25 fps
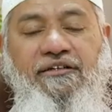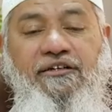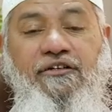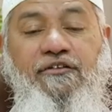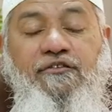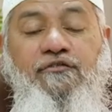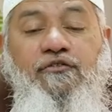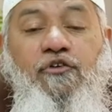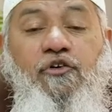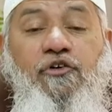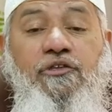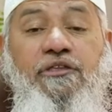
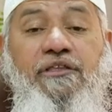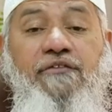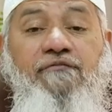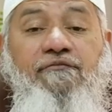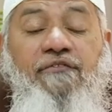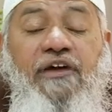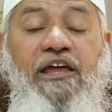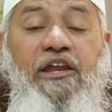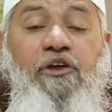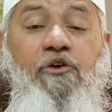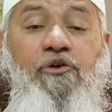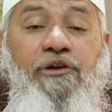So
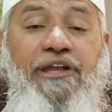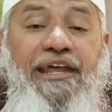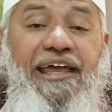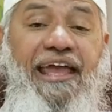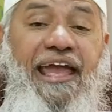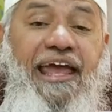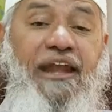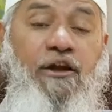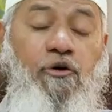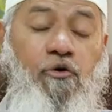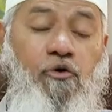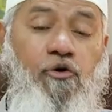when you take
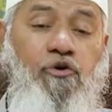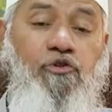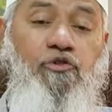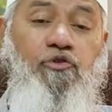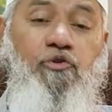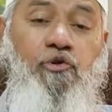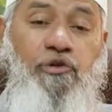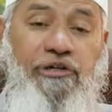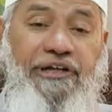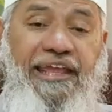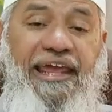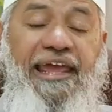an oath,
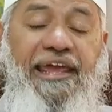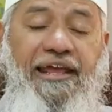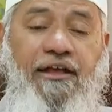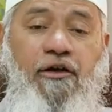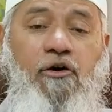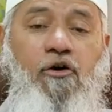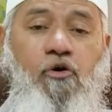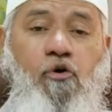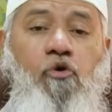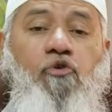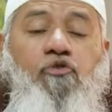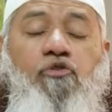you take
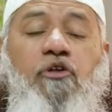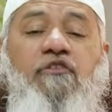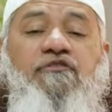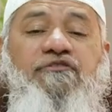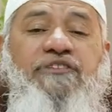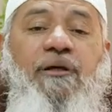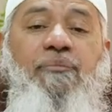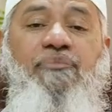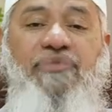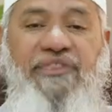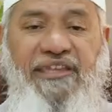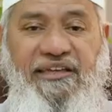oath of
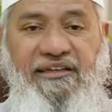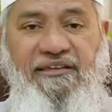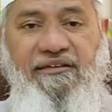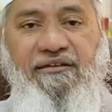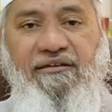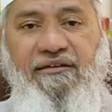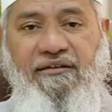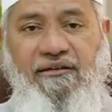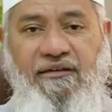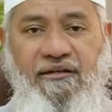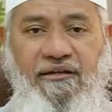something,